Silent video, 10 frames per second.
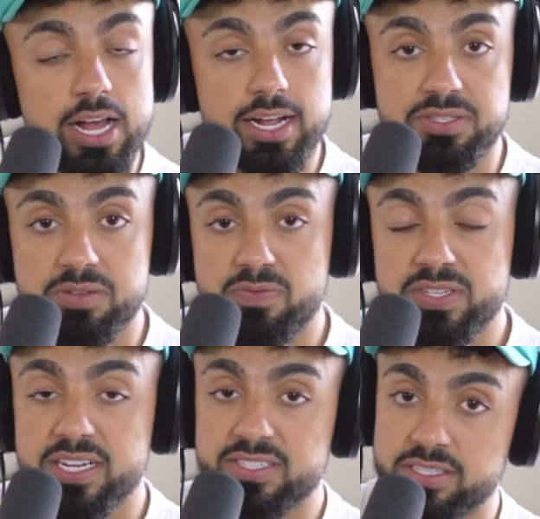And something
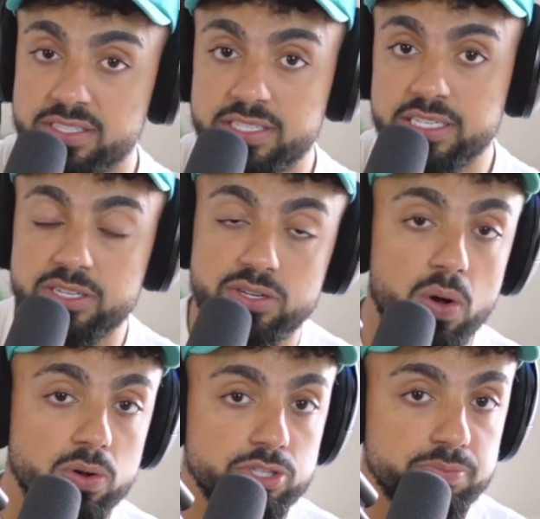that's a C could
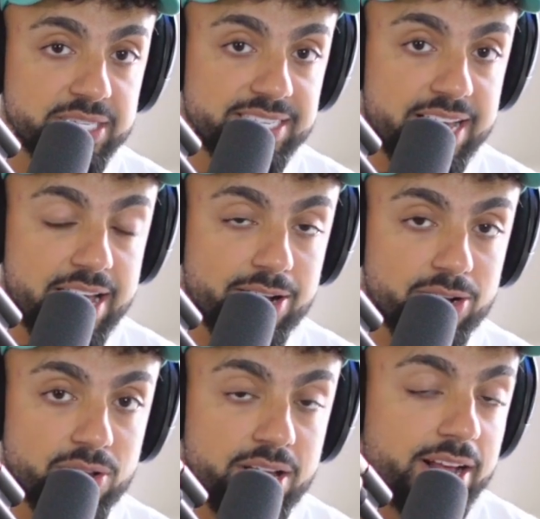also be an
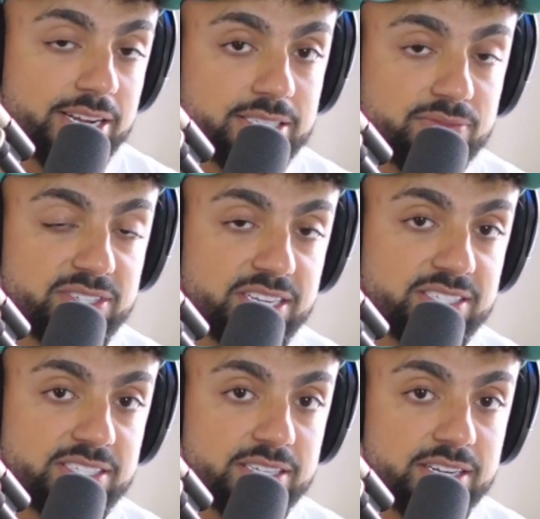L. And something
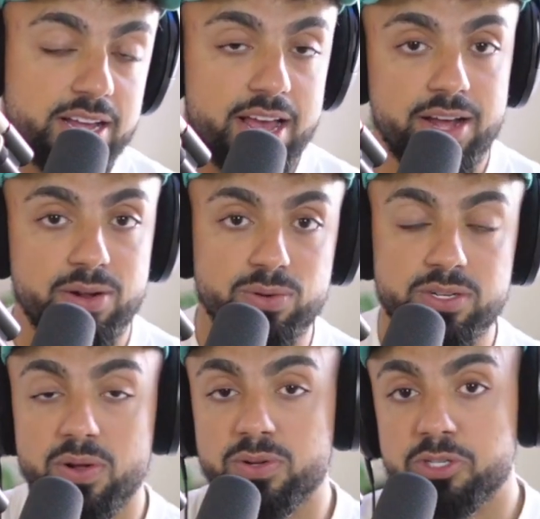that's a L could
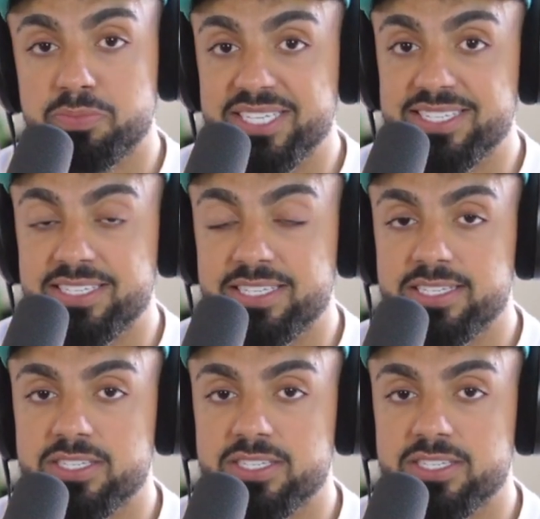also be a T.